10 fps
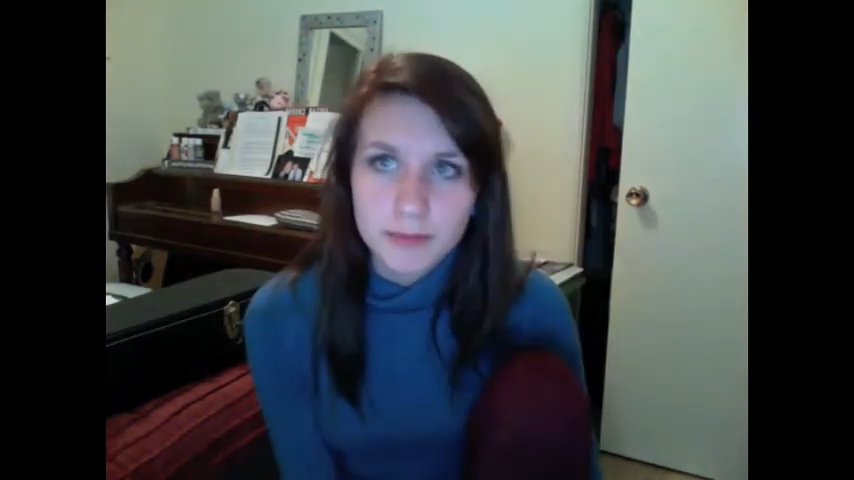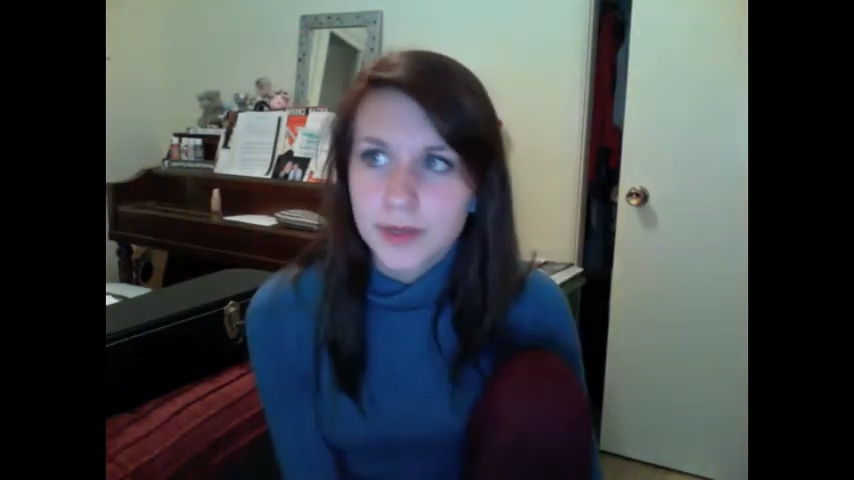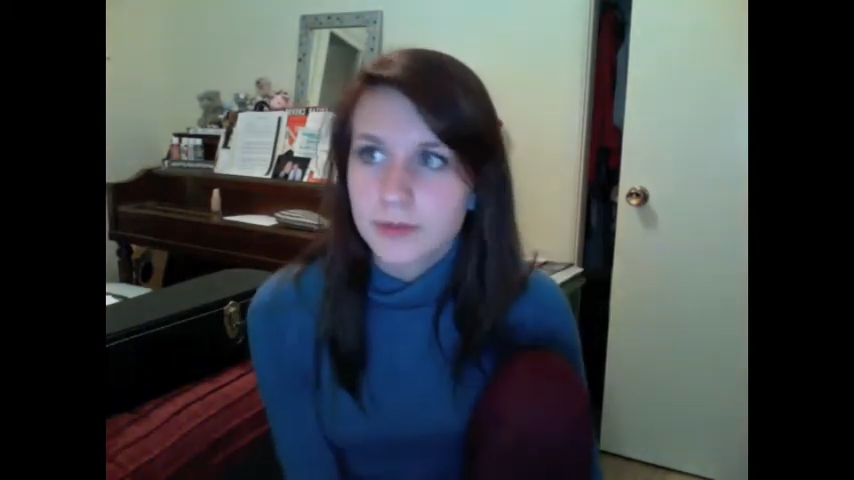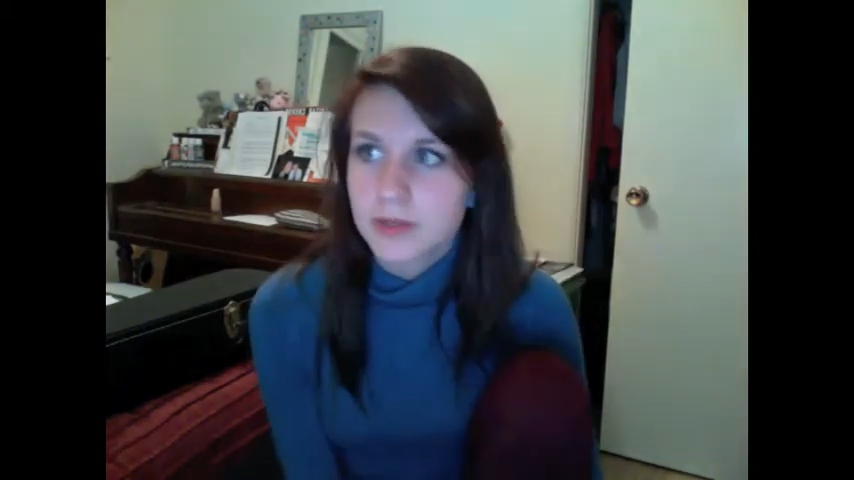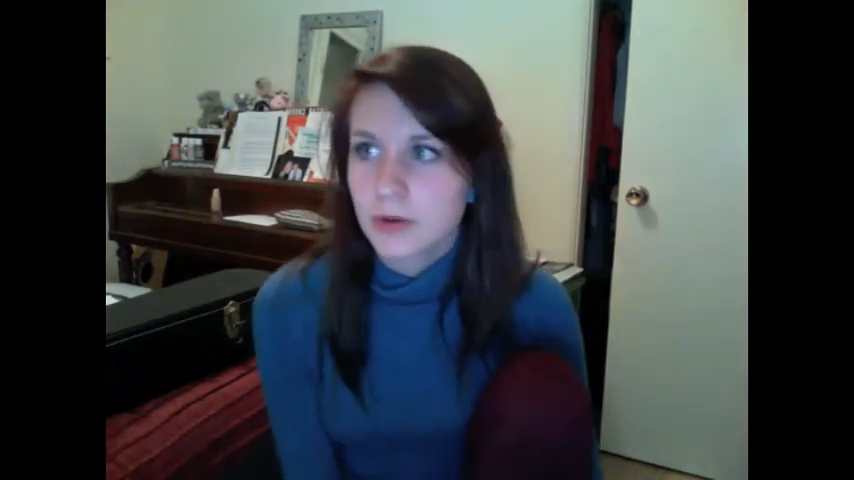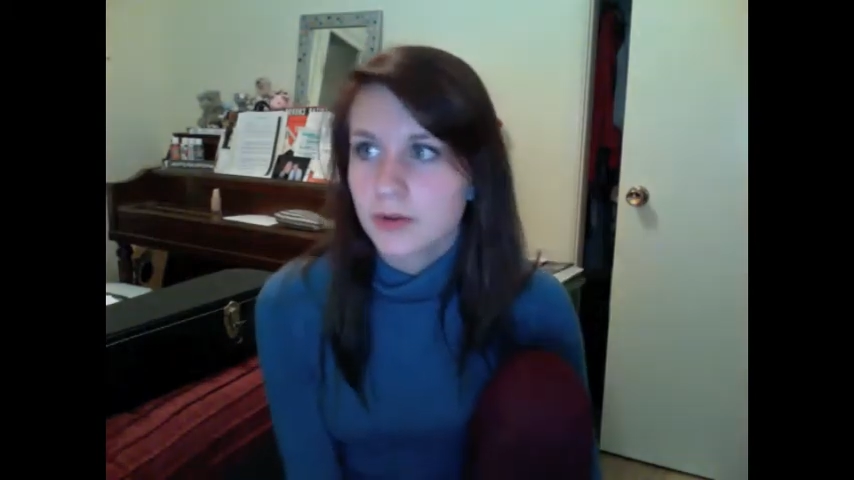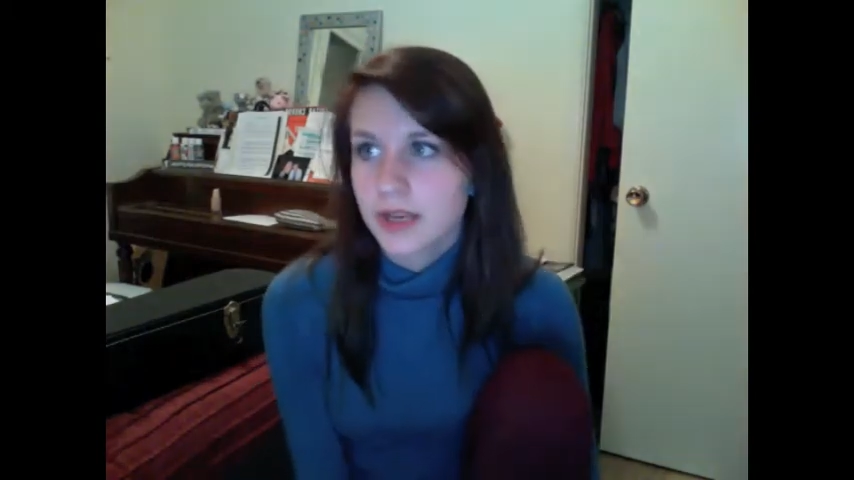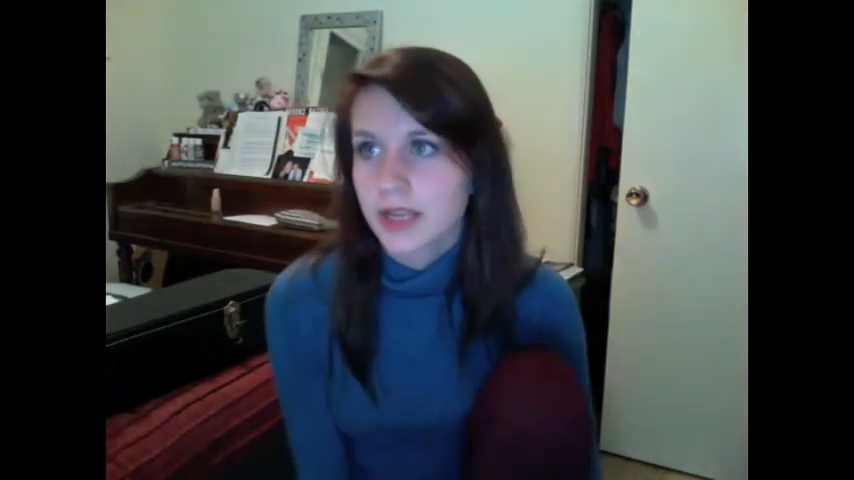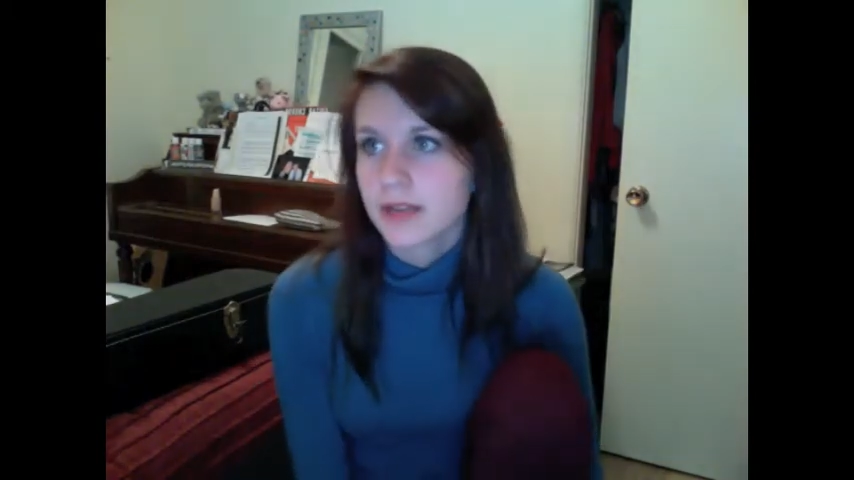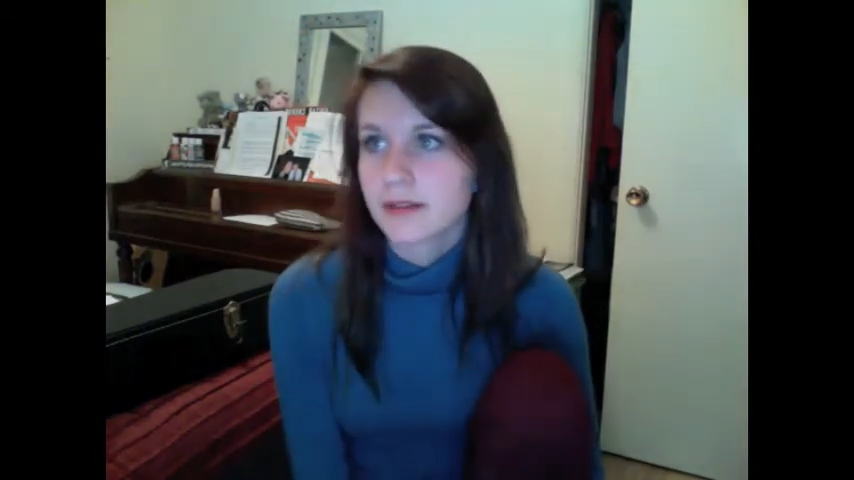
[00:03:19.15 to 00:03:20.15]
But you don't
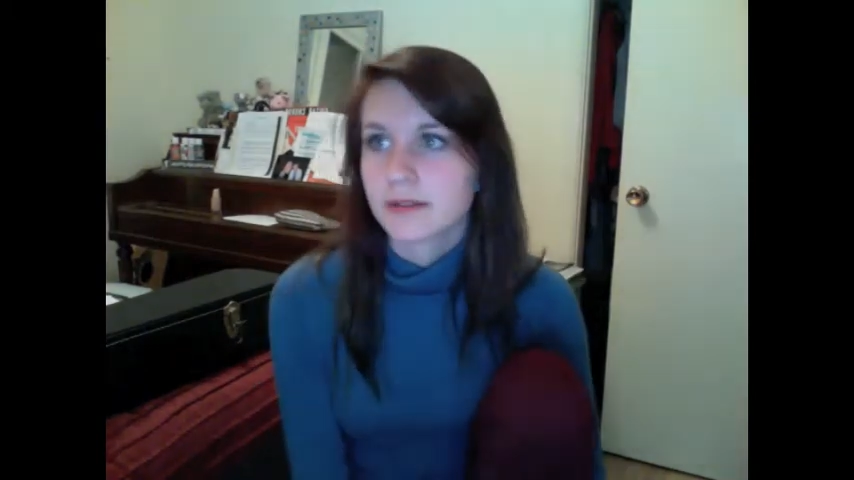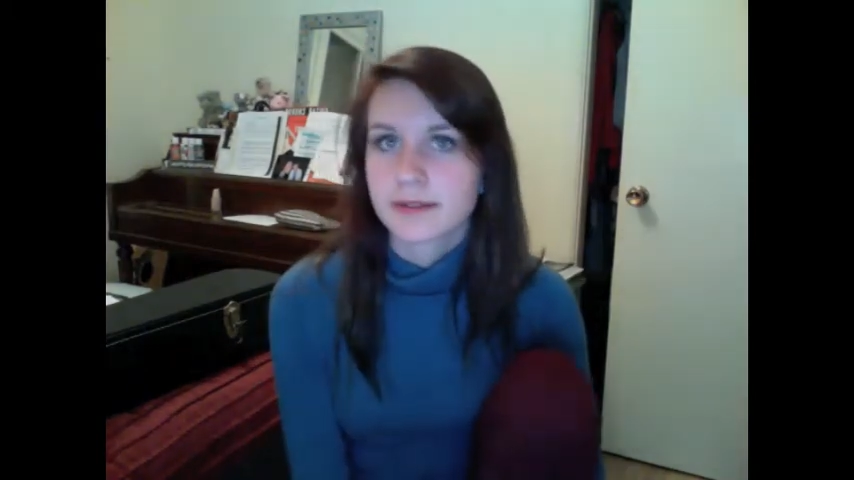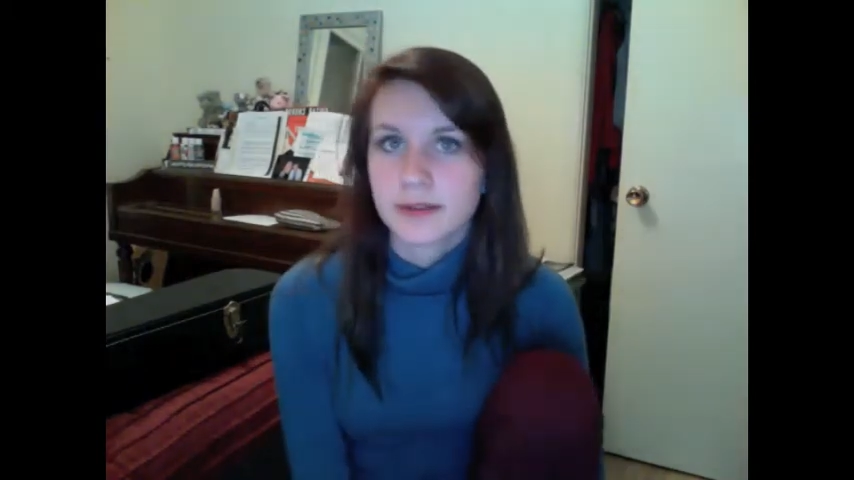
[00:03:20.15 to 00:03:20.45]
need